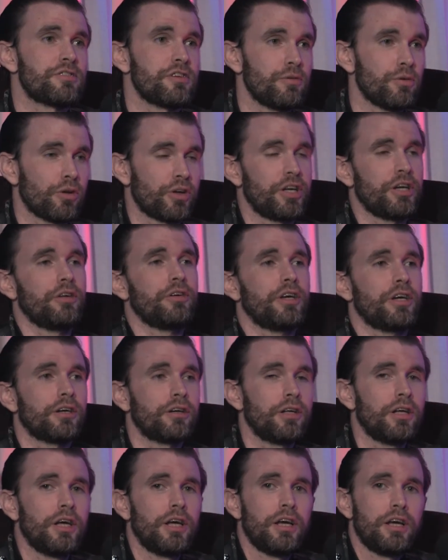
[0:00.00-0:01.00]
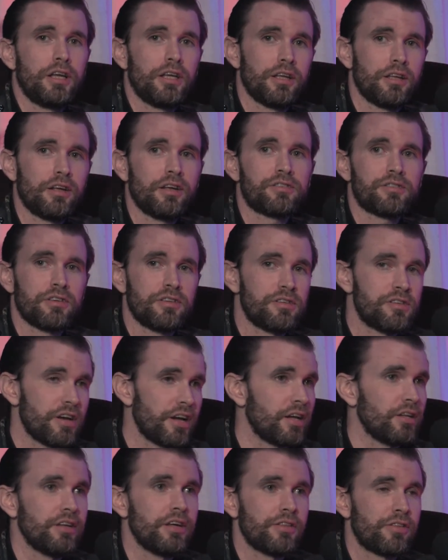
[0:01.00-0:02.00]
will kill you. It's a
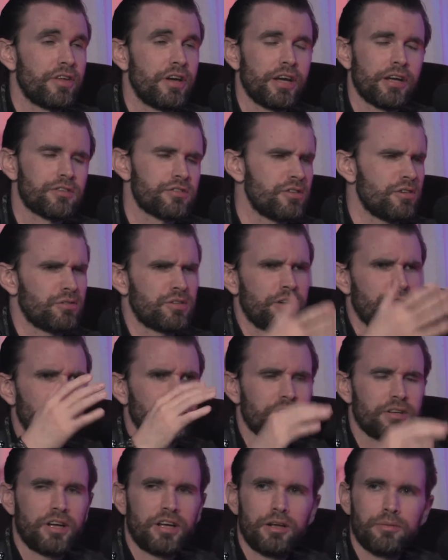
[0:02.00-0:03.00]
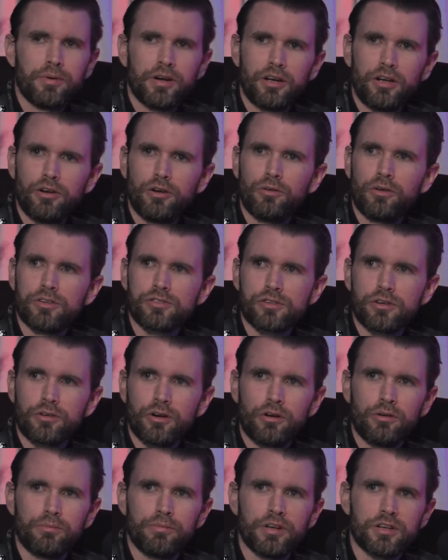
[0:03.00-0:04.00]
daily thing. It's no different than anybody who runs their
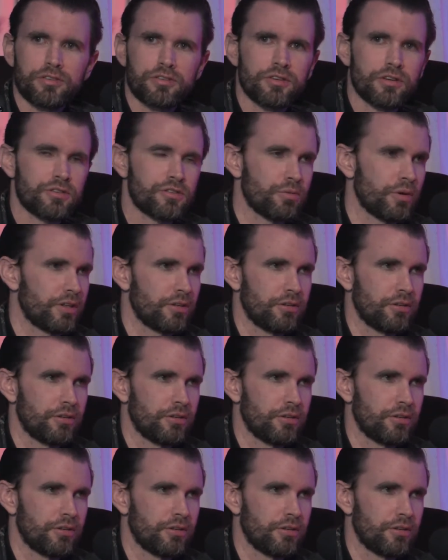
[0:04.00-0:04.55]
own business, whether,